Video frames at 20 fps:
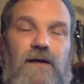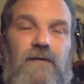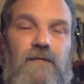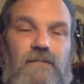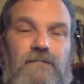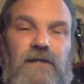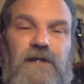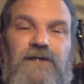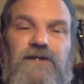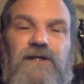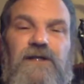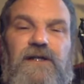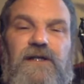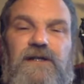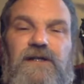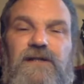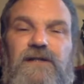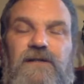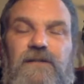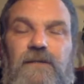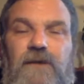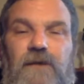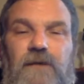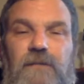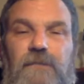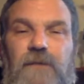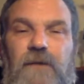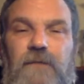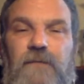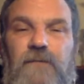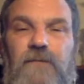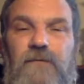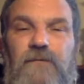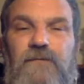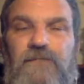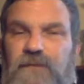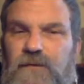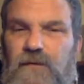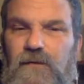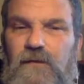mentioned it to some other people,
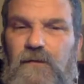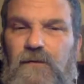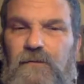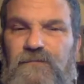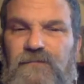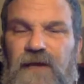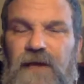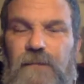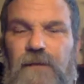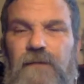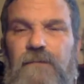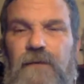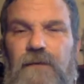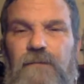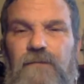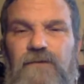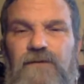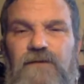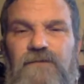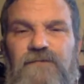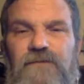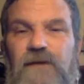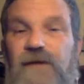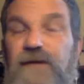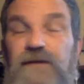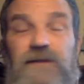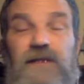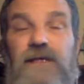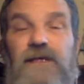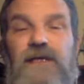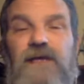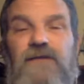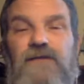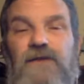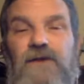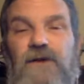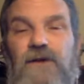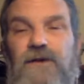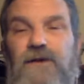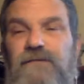family members and friends, they had never
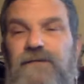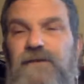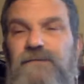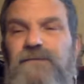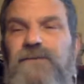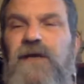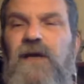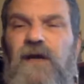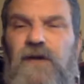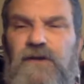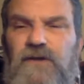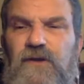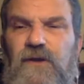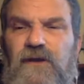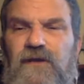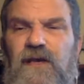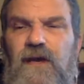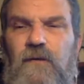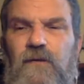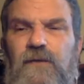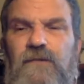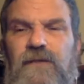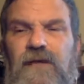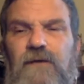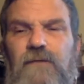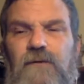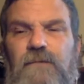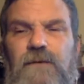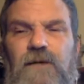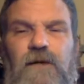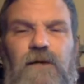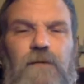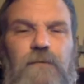heard of it. So I thought that would be an